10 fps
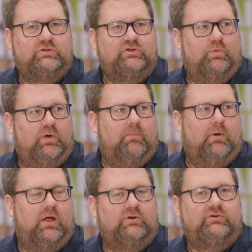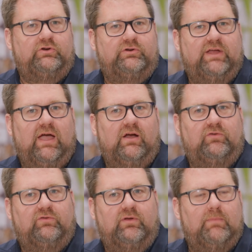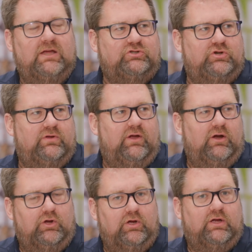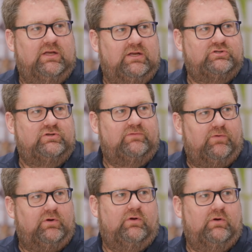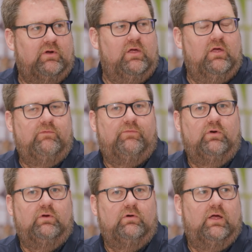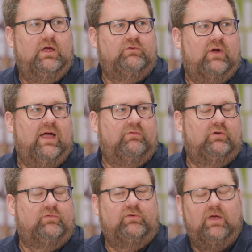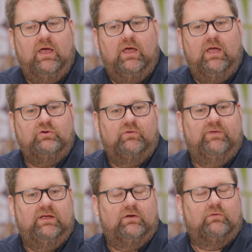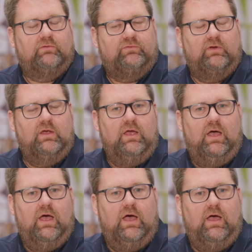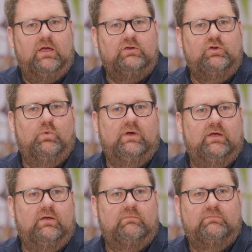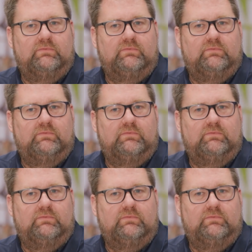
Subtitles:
which you want to monitor your tires to make sure they're in good condition for your drivers, mm-hmm. And your vehicles. You want to